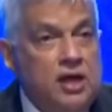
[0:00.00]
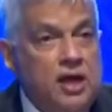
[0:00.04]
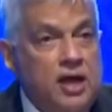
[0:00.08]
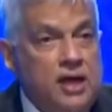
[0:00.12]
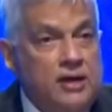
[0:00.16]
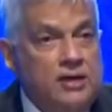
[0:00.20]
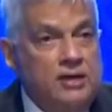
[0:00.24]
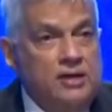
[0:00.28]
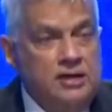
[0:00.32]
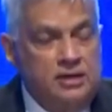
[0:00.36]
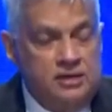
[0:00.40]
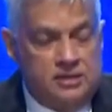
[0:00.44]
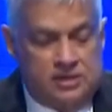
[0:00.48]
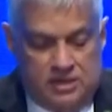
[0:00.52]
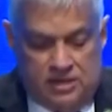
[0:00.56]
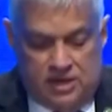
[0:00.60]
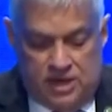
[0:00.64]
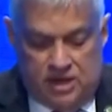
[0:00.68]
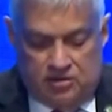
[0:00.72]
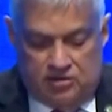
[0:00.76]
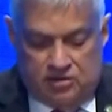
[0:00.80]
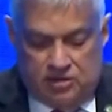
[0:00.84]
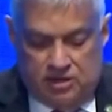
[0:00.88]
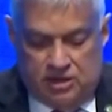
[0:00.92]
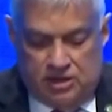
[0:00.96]
an
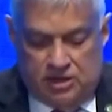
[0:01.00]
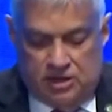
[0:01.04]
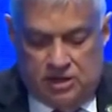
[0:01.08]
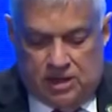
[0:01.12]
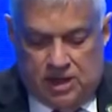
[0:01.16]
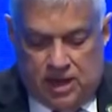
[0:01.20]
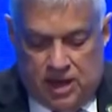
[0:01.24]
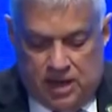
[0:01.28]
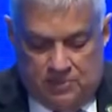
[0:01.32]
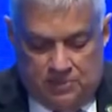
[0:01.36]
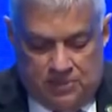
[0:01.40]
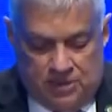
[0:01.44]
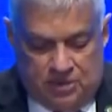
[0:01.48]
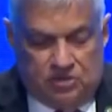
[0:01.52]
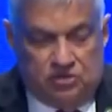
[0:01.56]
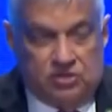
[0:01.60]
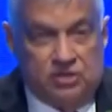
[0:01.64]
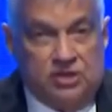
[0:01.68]
international climate